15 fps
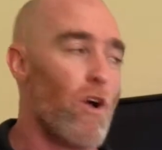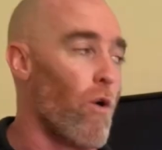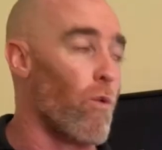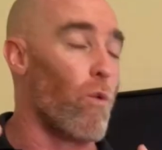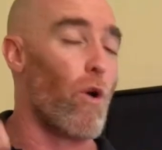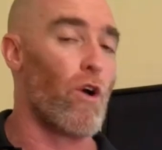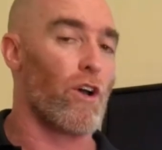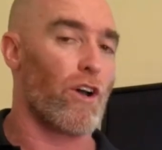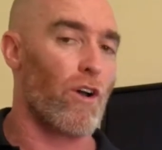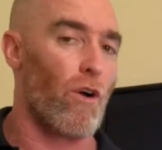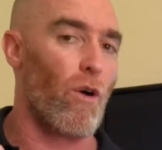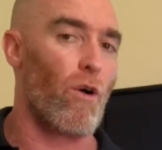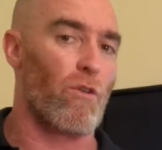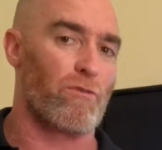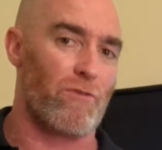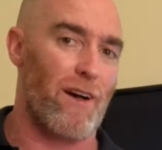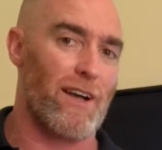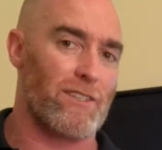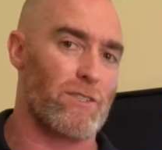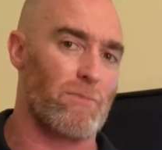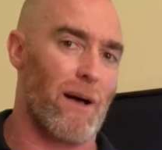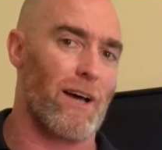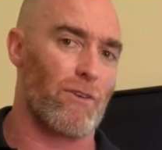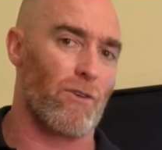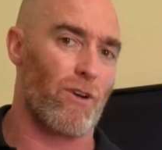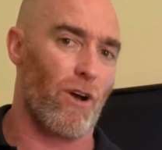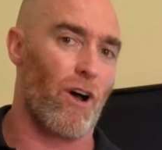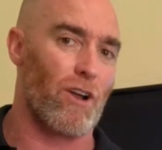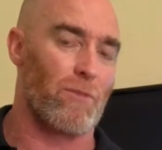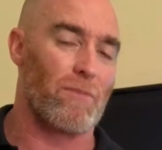work off our spinal
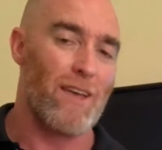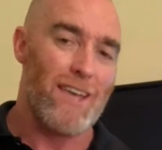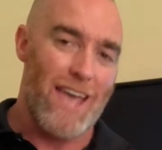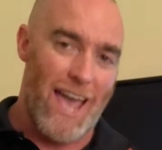column,